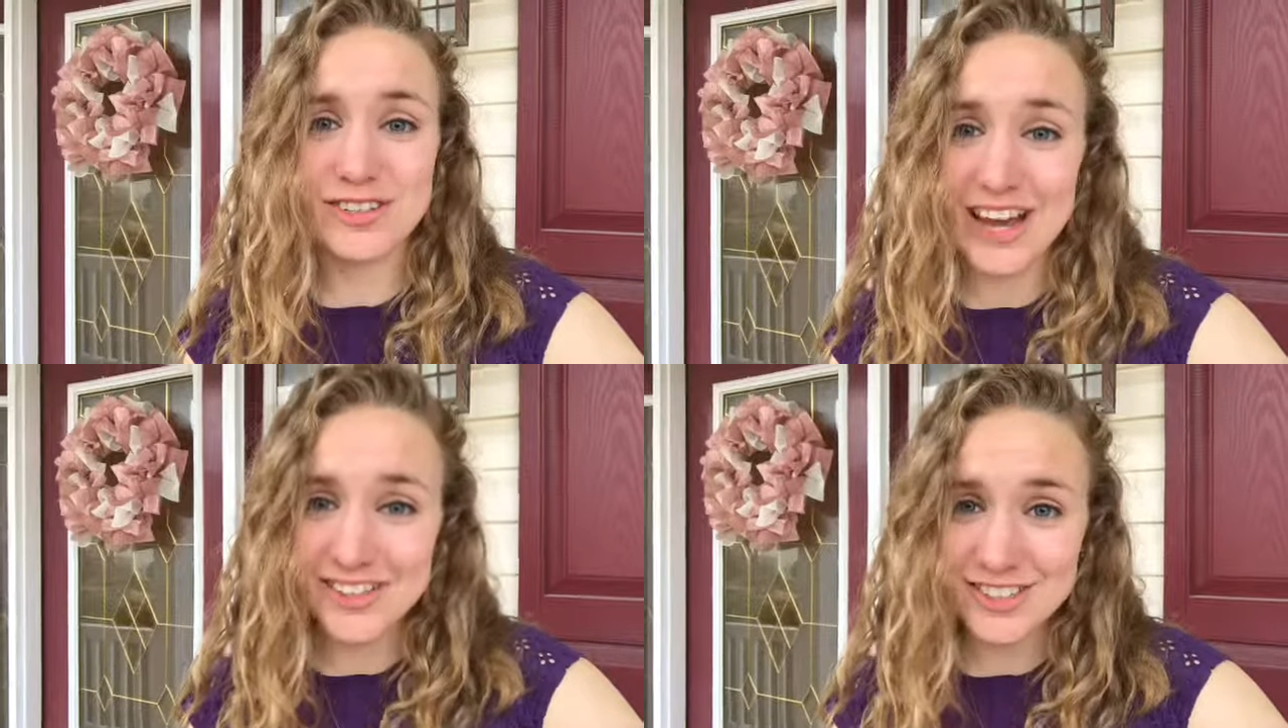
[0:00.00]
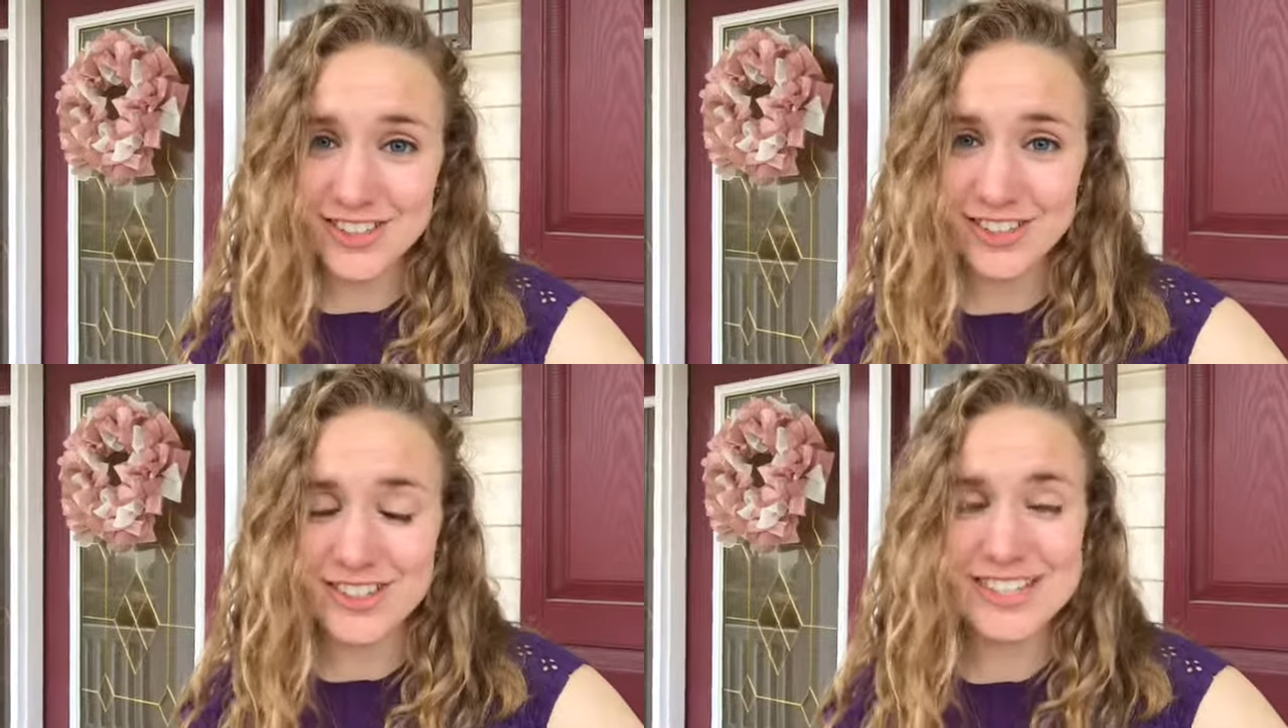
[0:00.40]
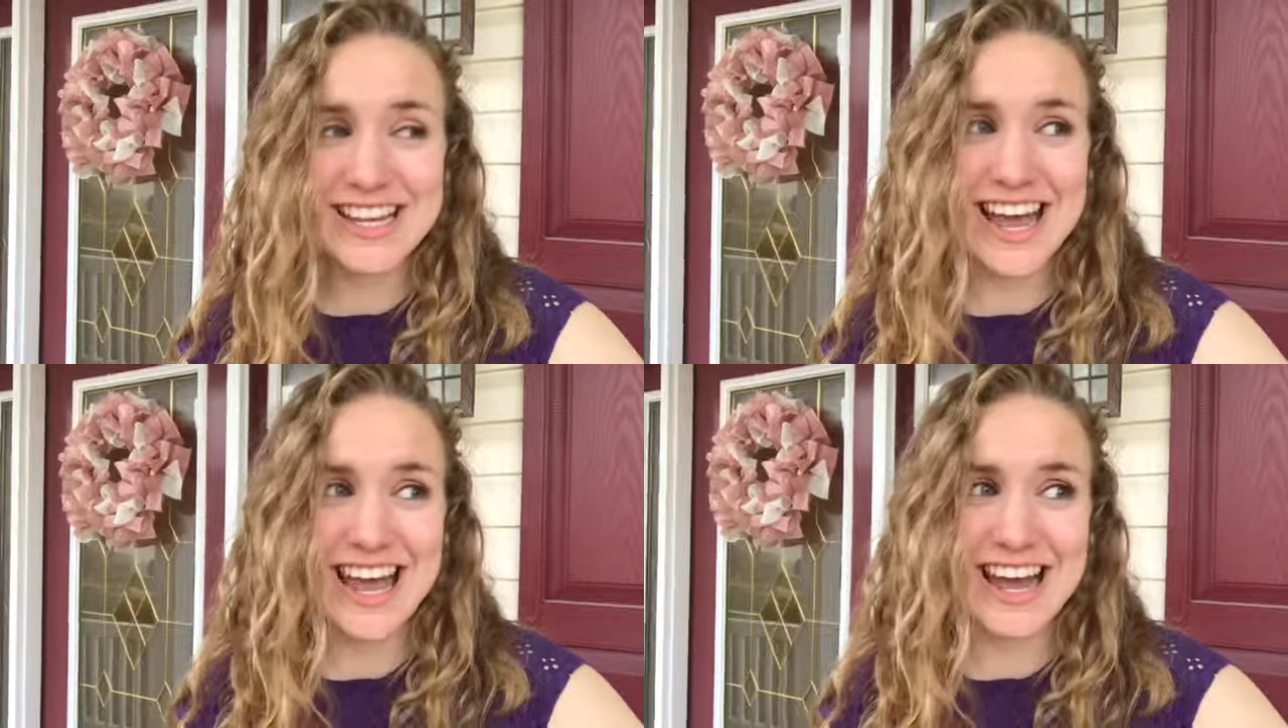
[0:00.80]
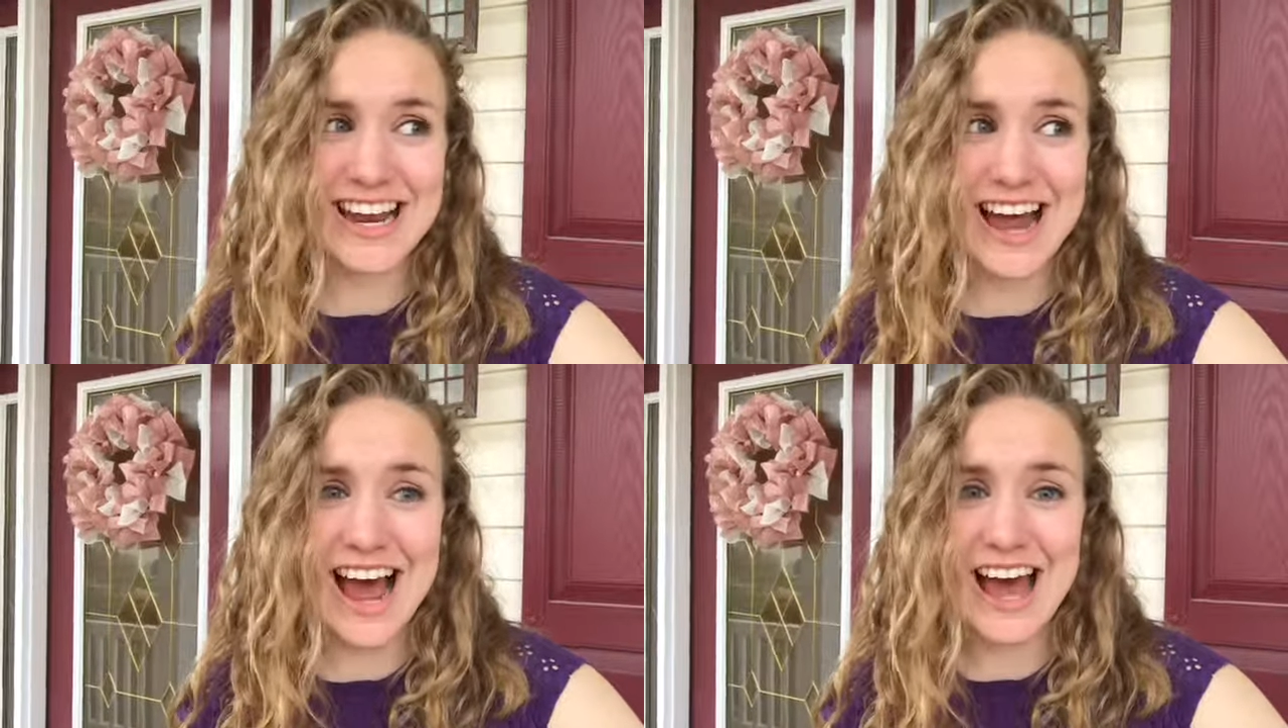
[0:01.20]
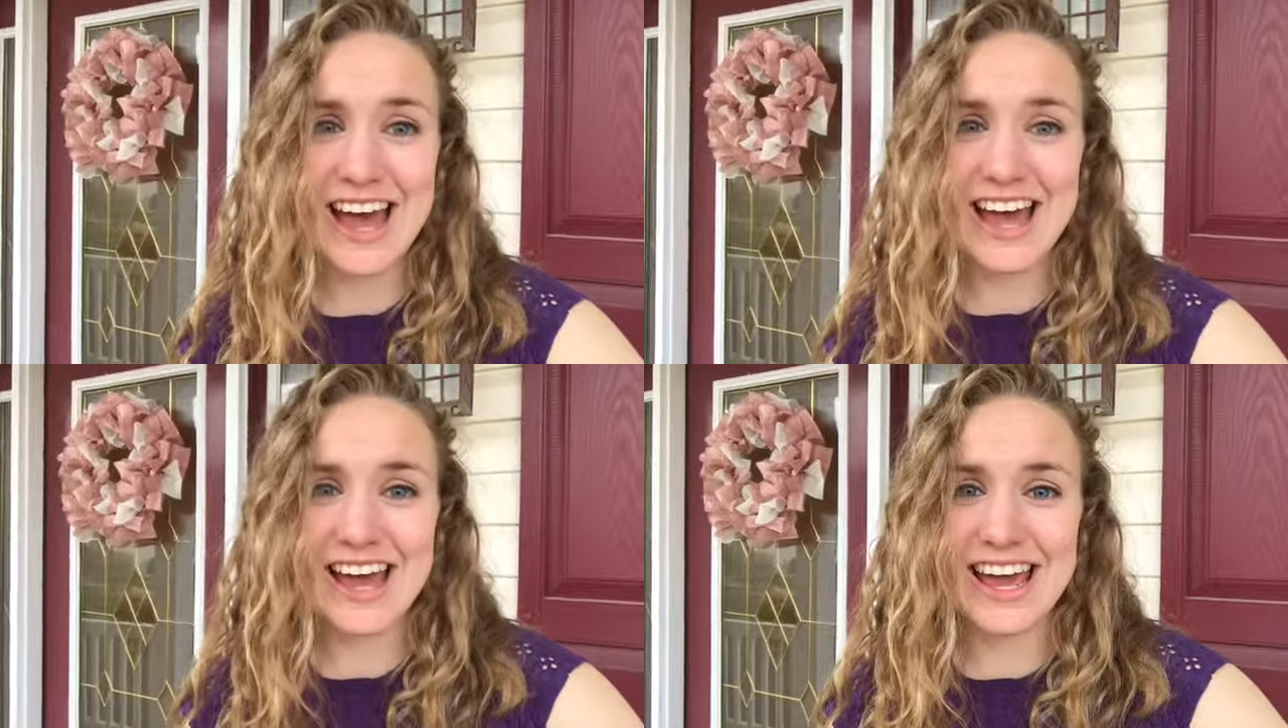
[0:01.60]
nationals and
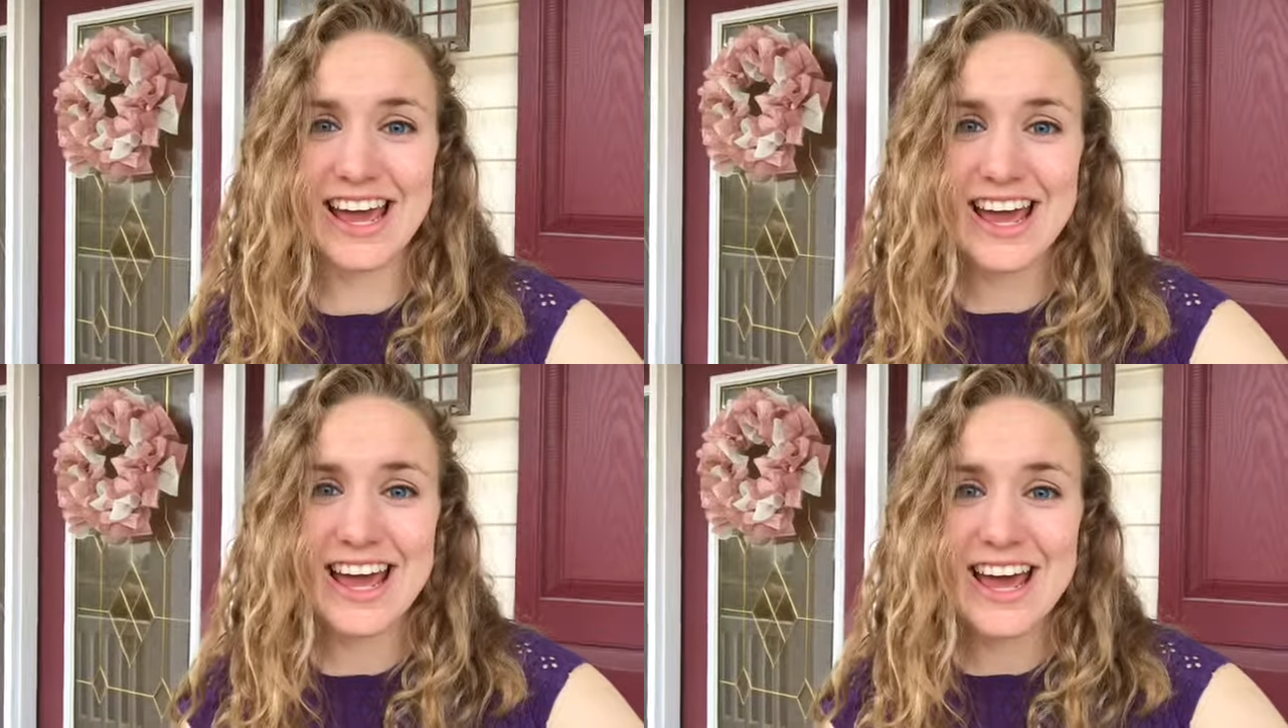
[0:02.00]
I